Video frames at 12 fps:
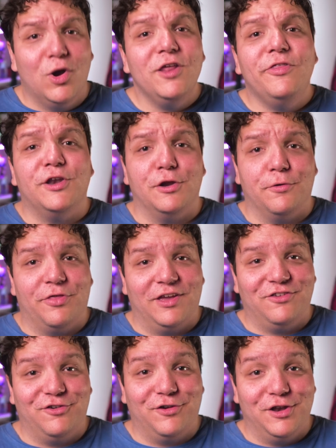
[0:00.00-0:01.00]
One of the new
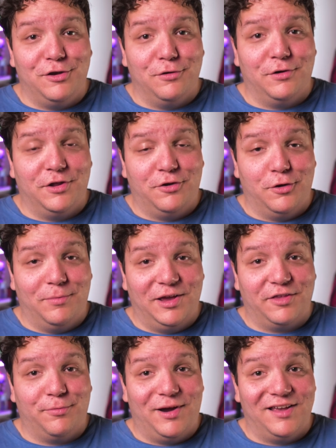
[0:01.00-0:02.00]
things you can do in Adobe
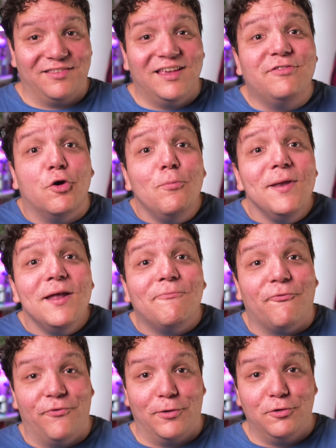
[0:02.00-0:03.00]
Express is open up
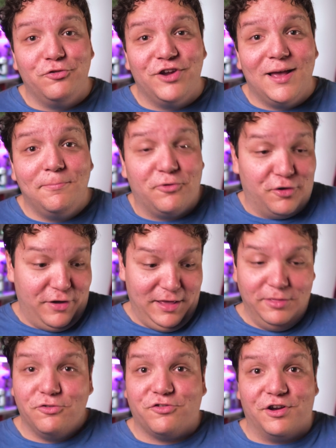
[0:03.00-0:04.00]
Photoshop or
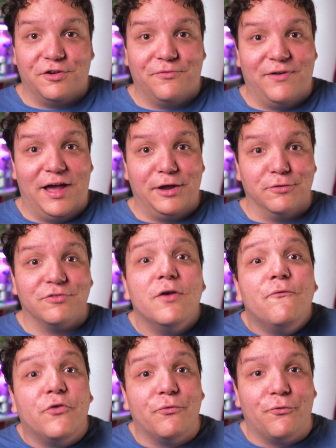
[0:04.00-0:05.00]
Illustrator files
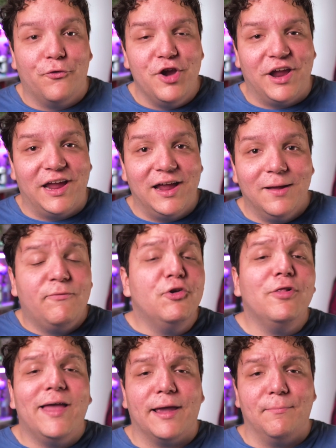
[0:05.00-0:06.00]
for free. If you're
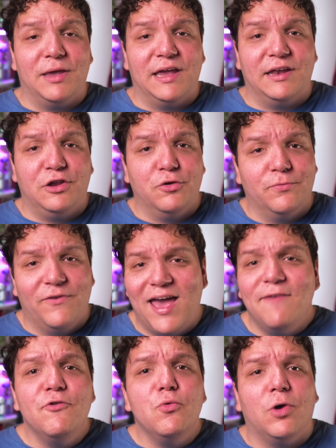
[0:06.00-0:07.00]
like me and you've
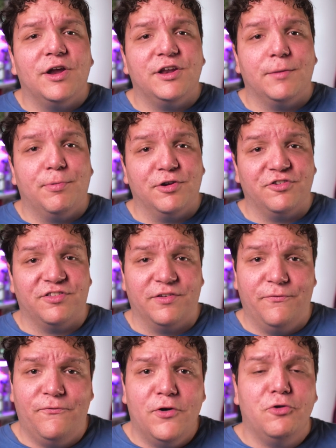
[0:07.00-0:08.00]
ever wanted to purchase a
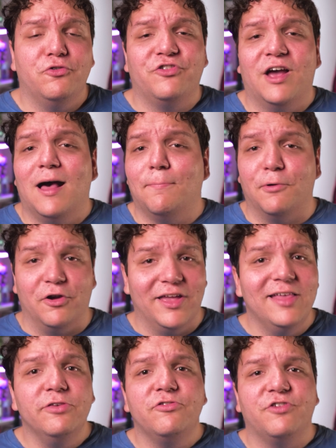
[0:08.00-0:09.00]
Photoshop or
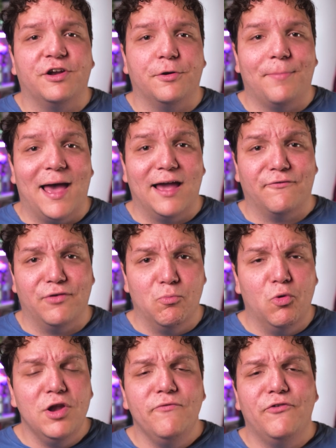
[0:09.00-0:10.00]
Illustrator pack from
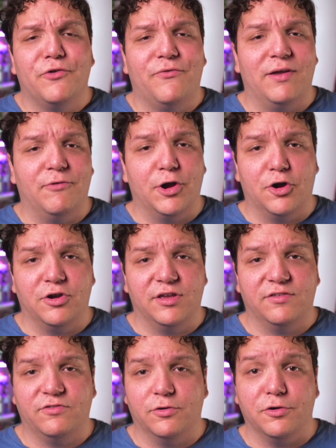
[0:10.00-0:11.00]
one of your favorite
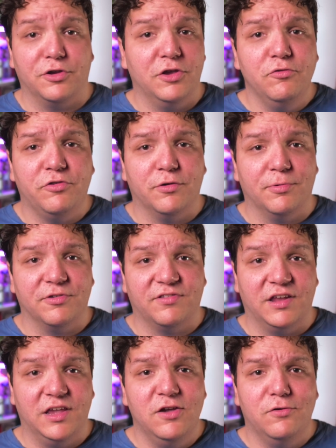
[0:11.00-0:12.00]
artists or YouTubers
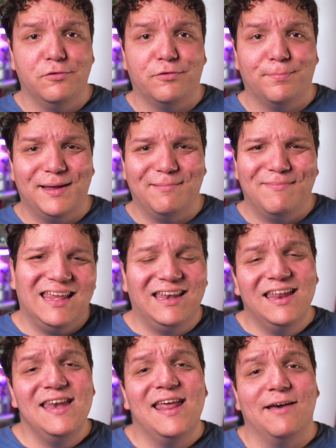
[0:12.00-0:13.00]
to use, but you
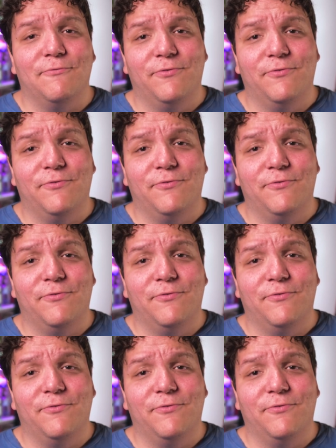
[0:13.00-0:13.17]
didn't have